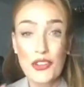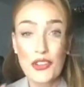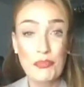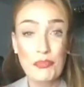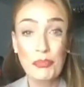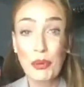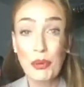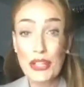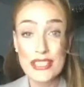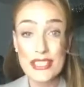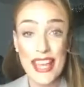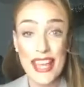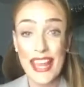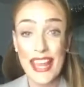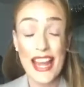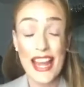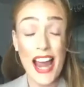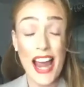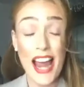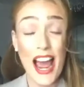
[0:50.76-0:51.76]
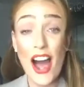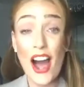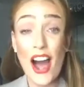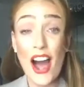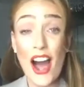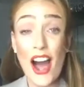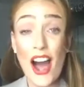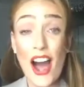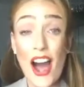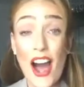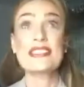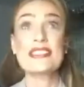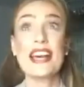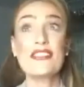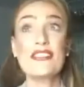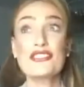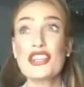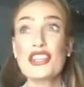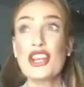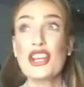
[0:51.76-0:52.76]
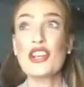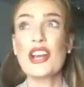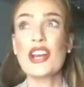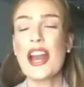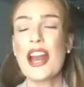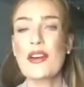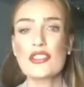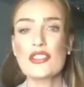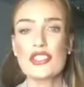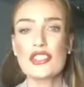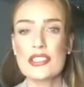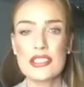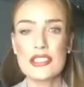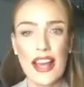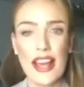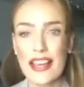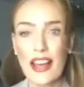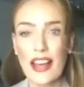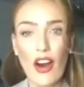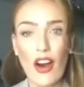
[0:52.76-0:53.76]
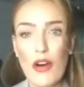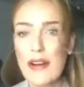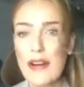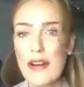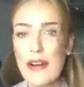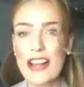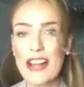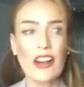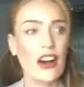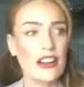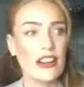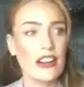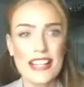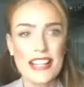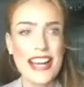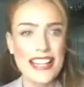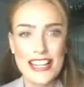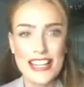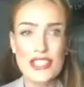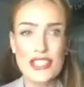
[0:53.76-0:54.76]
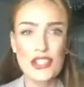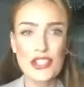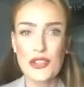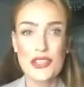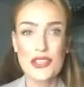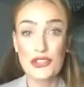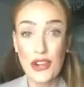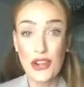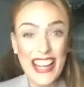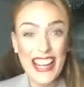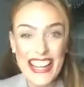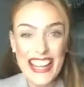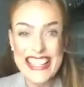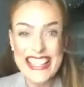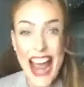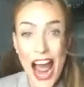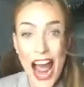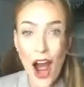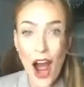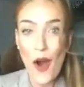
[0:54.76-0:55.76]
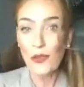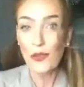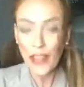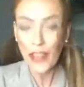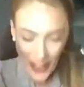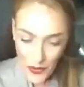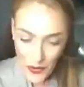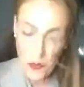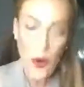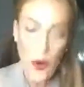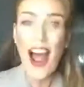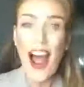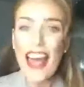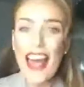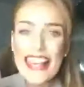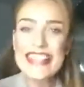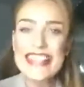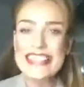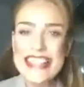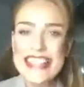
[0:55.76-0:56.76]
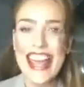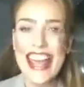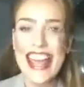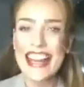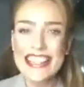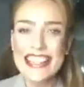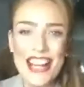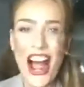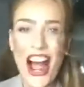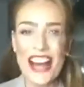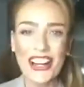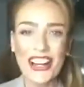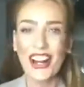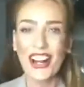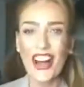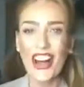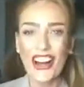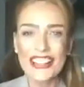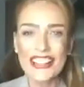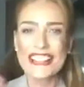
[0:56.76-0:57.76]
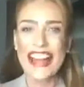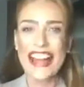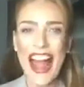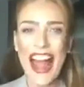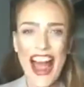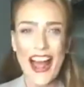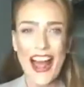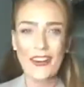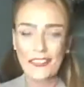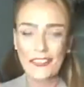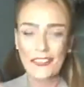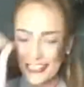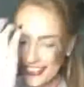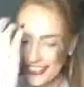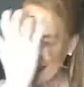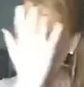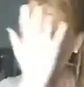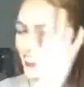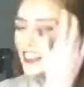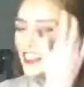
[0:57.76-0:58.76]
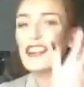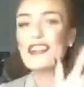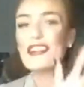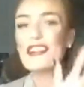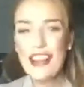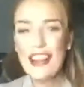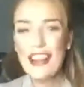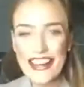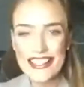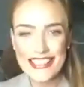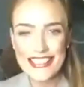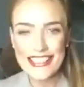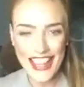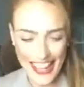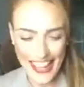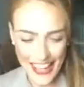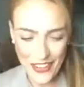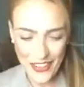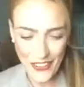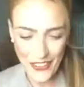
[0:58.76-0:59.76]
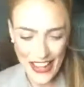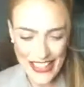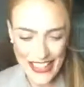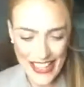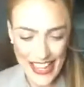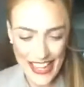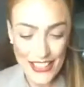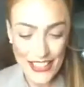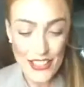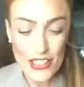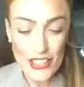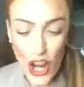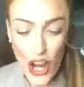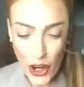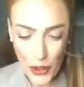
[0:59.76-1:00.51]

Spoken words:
buzzing. It was about this afternoon and I was just like, oh my god, I need to do this training now. Like, why isn't it 9 o'clock now? Crazy. So